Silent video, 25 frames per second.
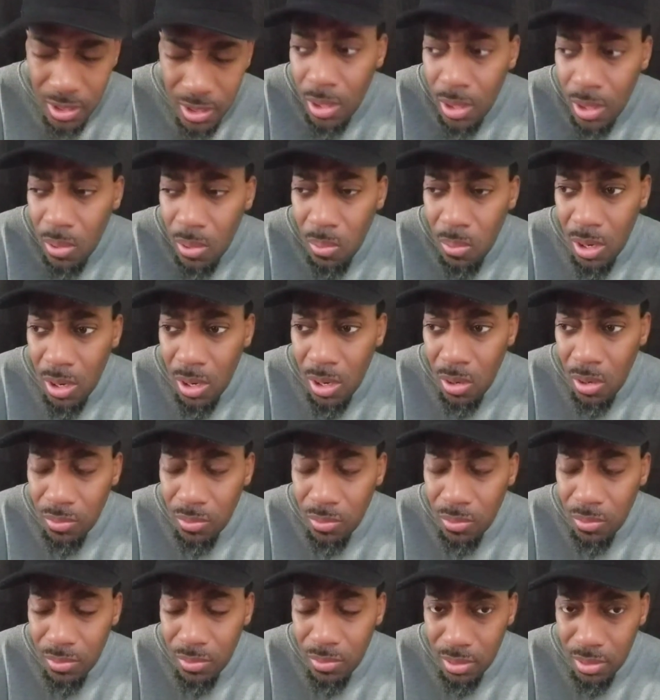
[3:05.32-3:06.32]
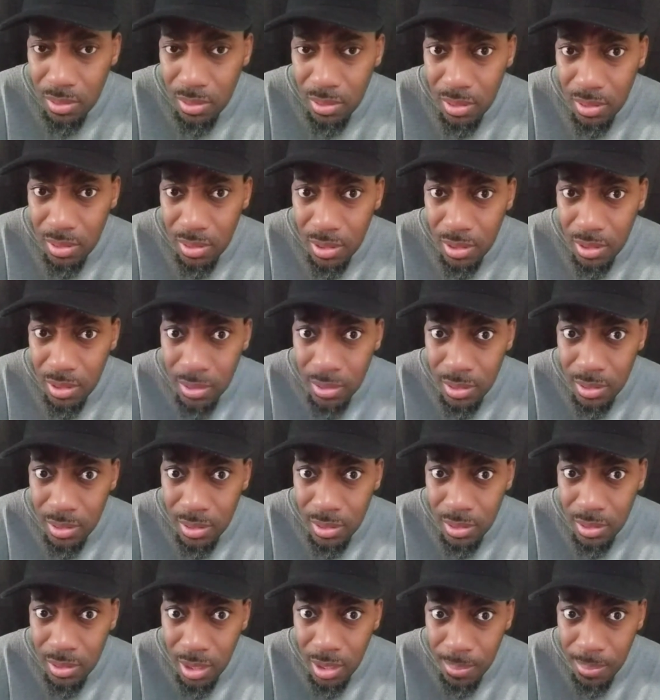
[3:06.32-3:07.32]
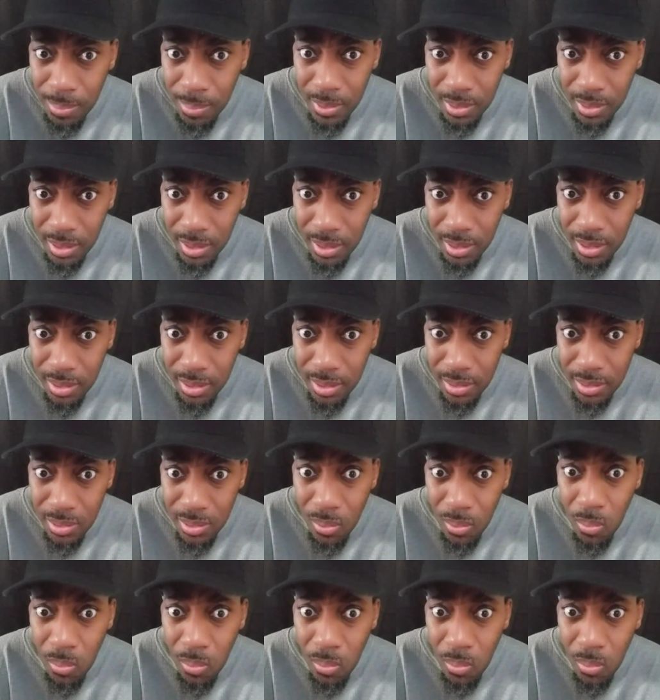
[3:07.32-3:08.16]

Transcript: Well, there's a couple of things.